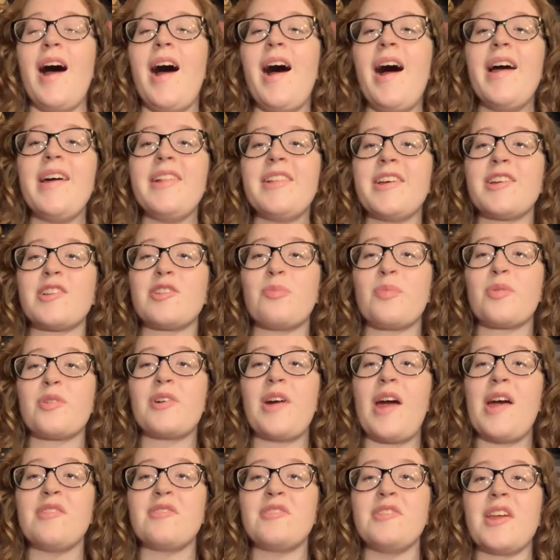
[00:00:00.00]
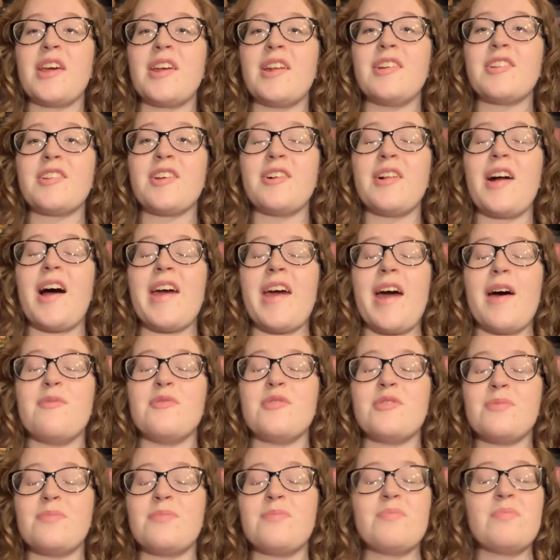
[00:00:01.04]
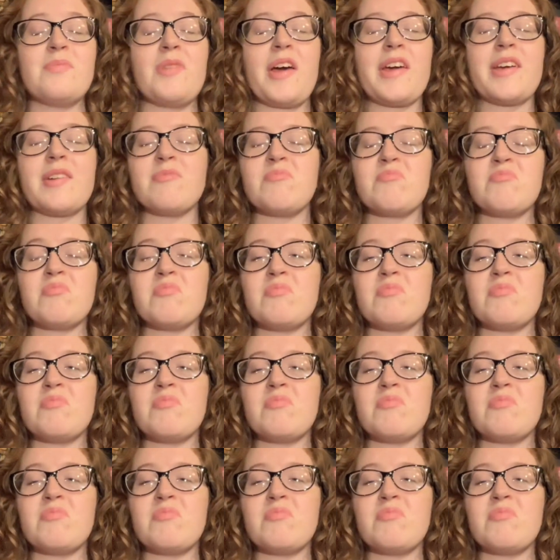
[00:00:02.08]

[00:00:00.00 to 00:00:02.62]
I like to procrastinate until I have like